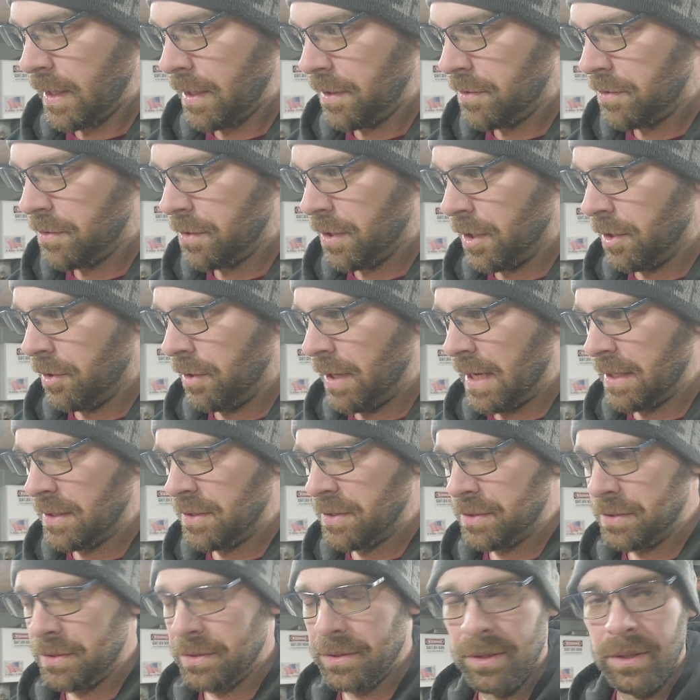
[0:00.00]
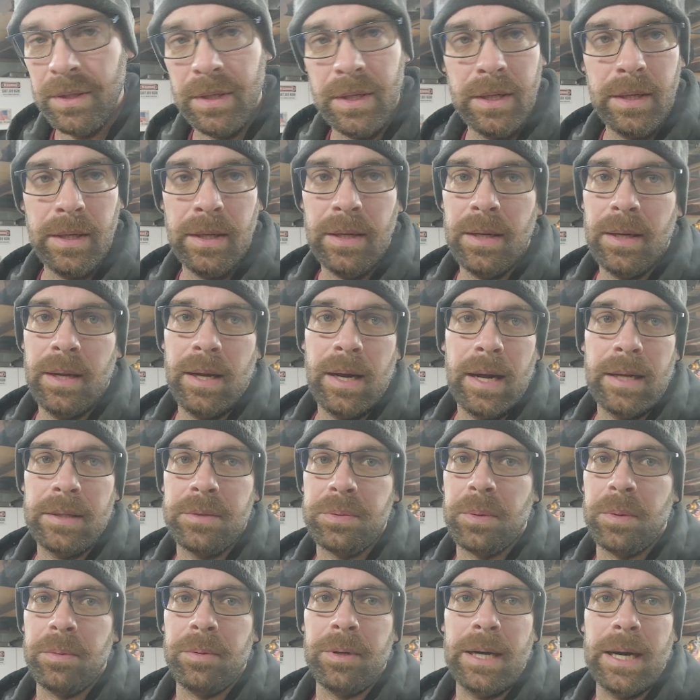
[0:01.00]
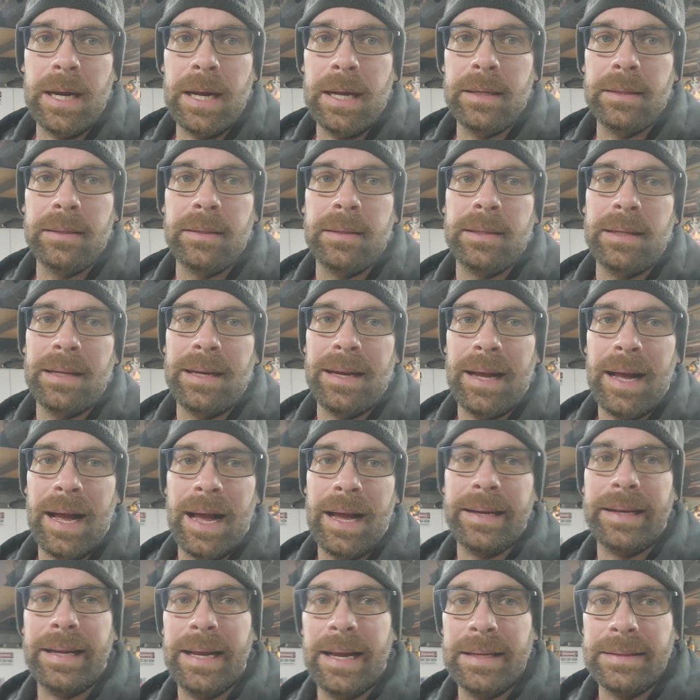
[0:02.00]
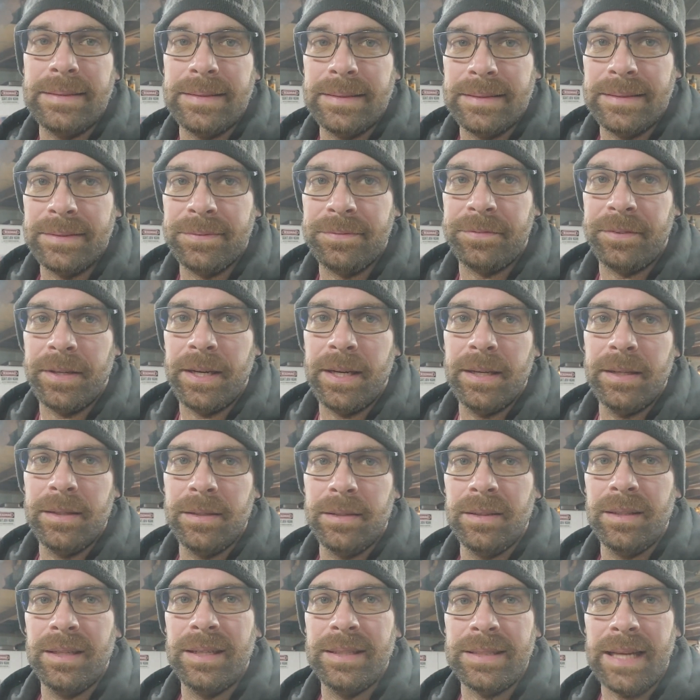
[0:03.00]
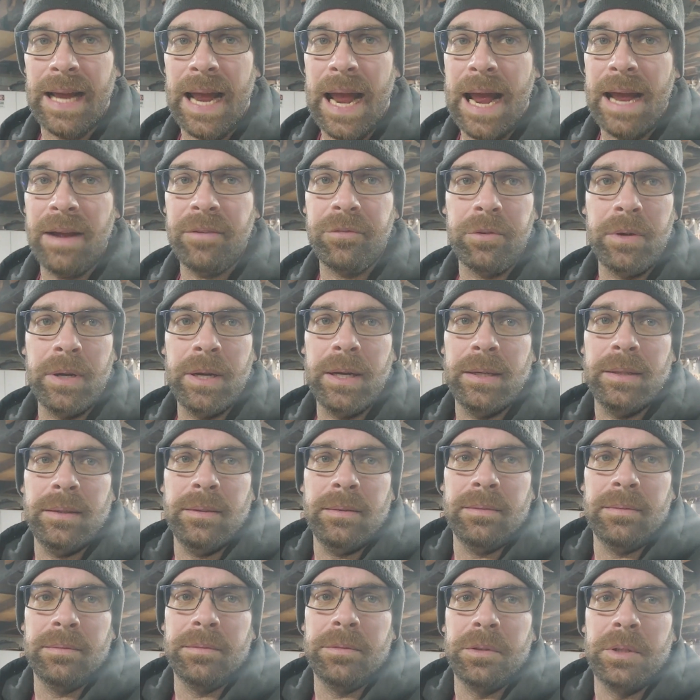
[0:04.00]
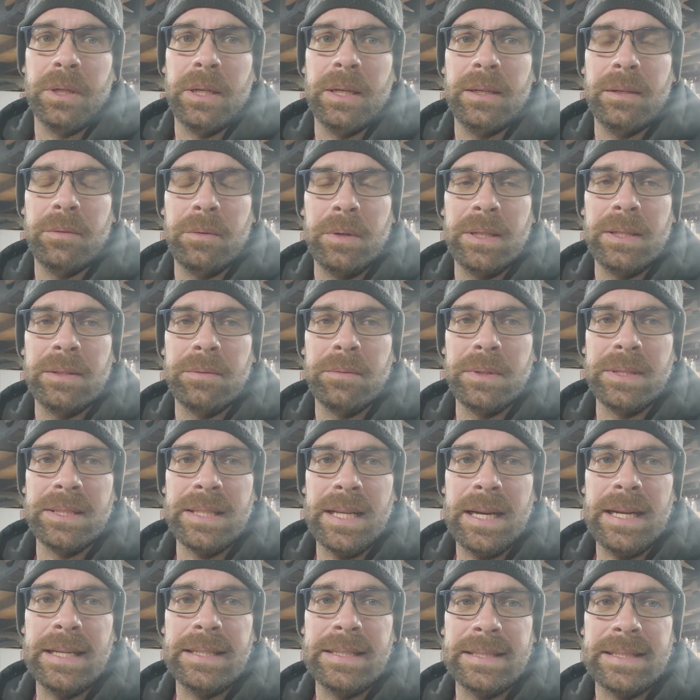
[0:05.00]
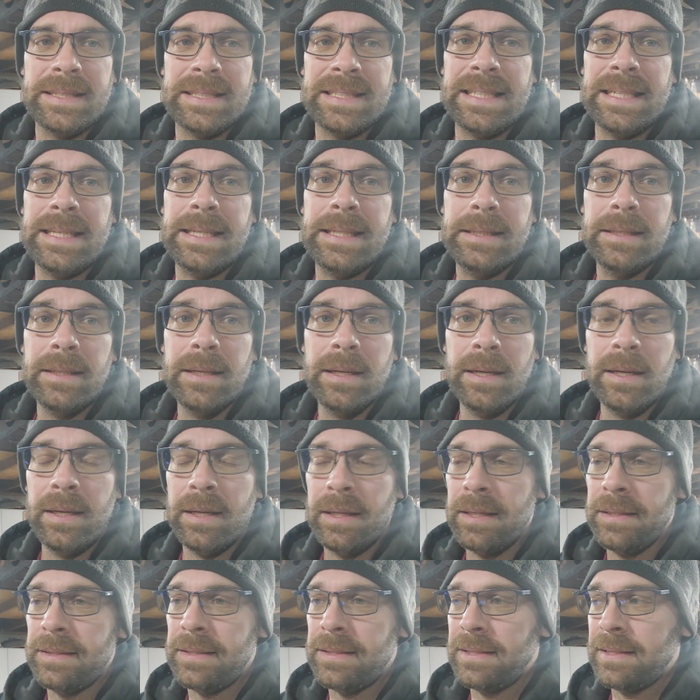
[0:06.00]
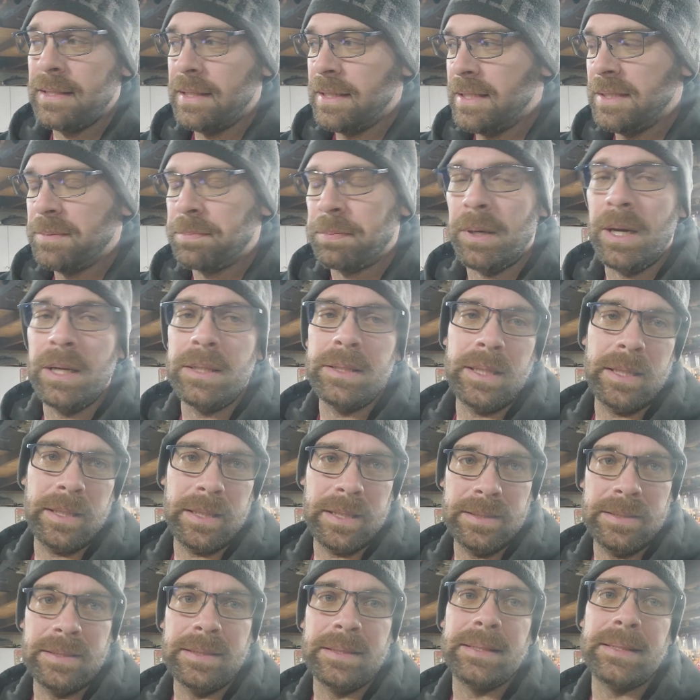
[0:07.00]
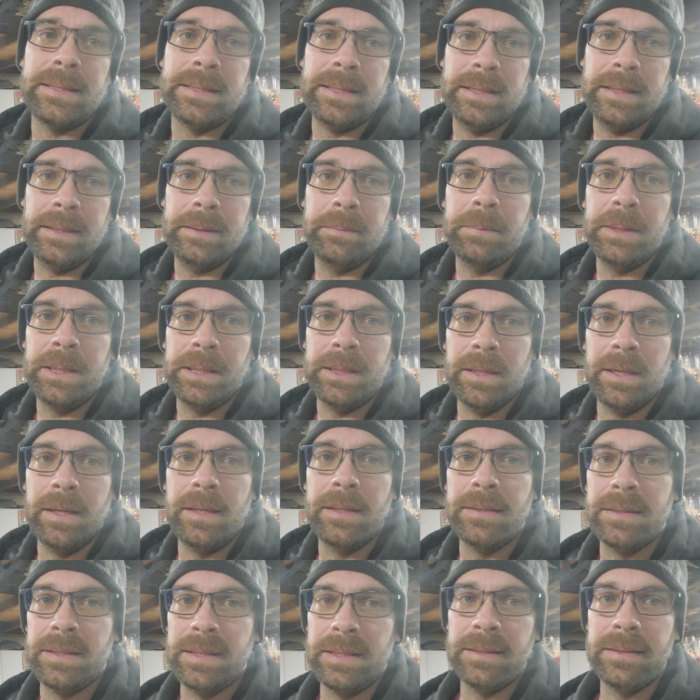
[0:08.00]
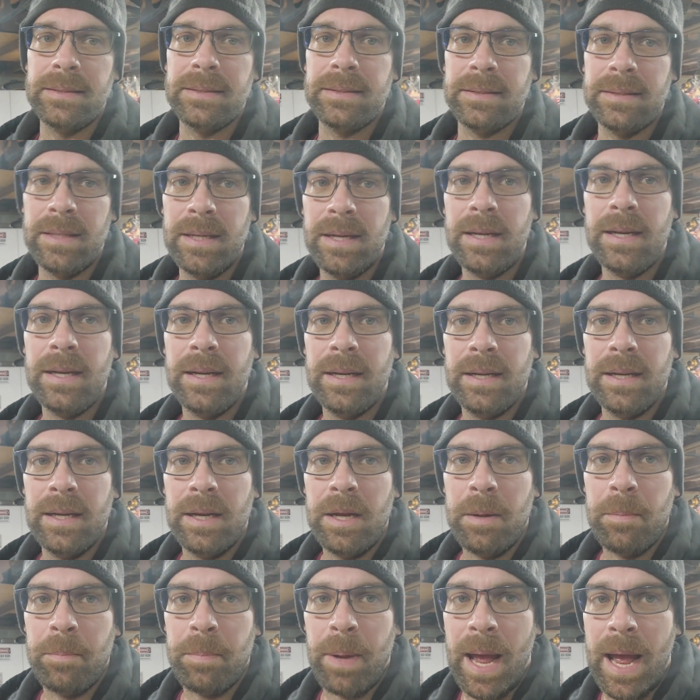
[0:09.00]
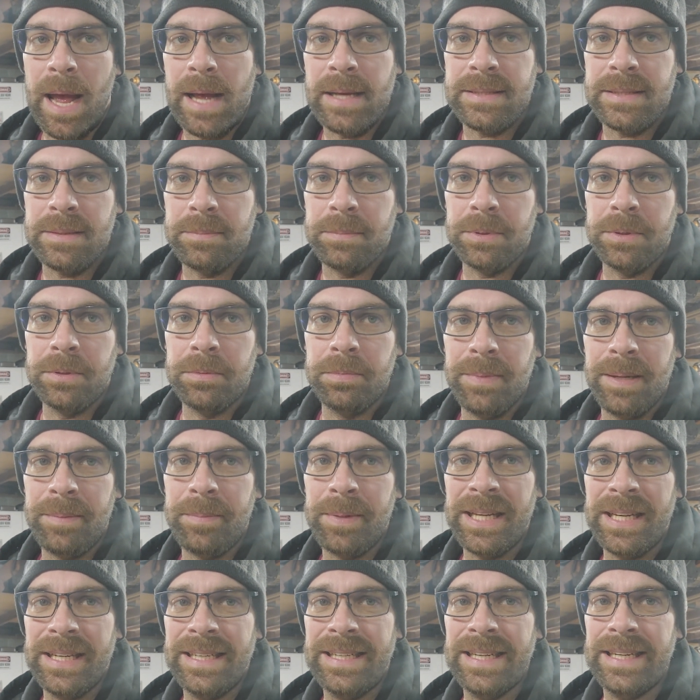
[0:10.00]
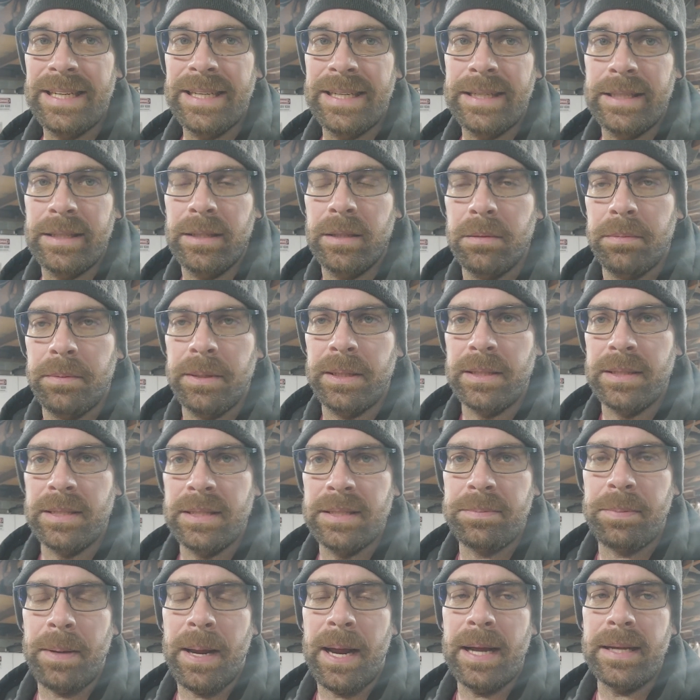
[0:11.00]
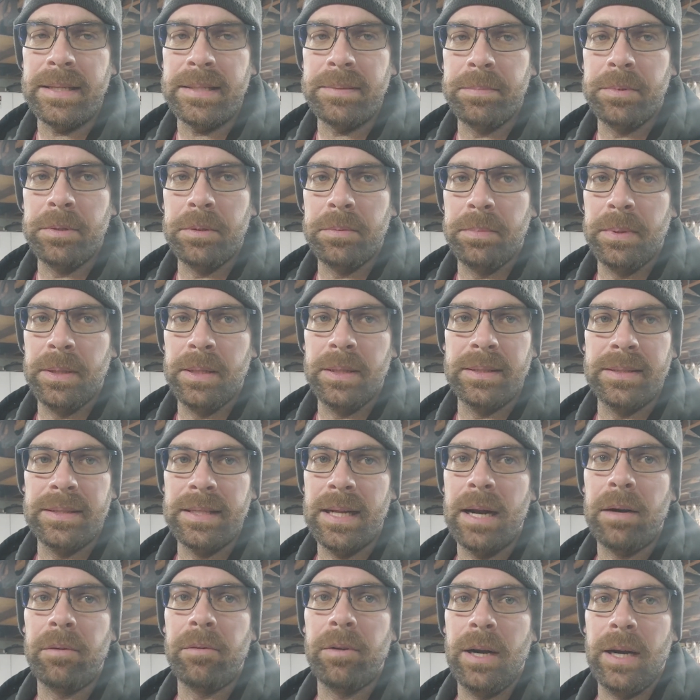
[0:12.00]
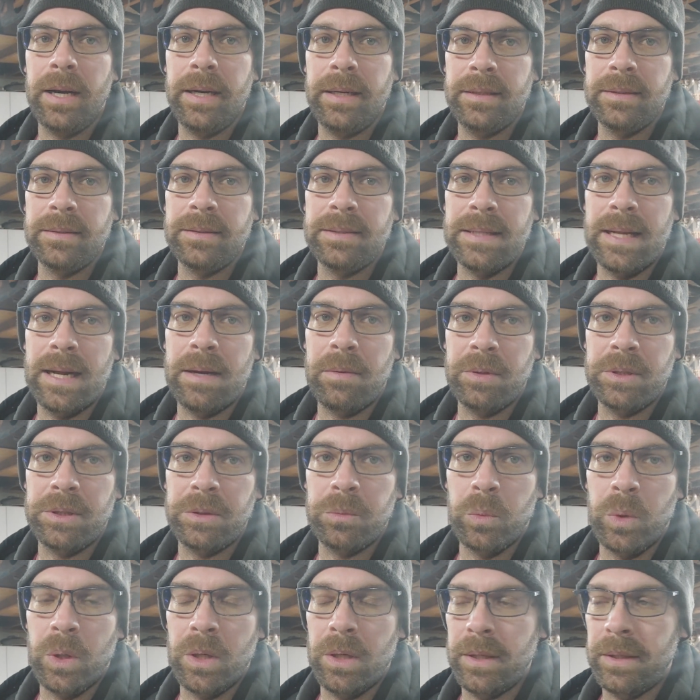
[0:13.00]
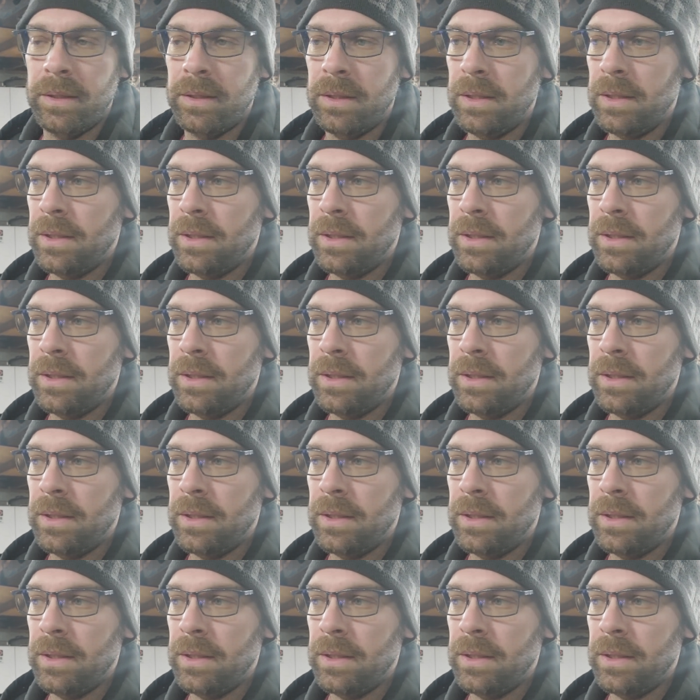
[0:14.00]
So that's where we're at. I guess it's a fail. It's a halfway. What's that? It's a C. This project gets a C because it's passable, maybe a D because it's passable, but it's not right. It's not what you want.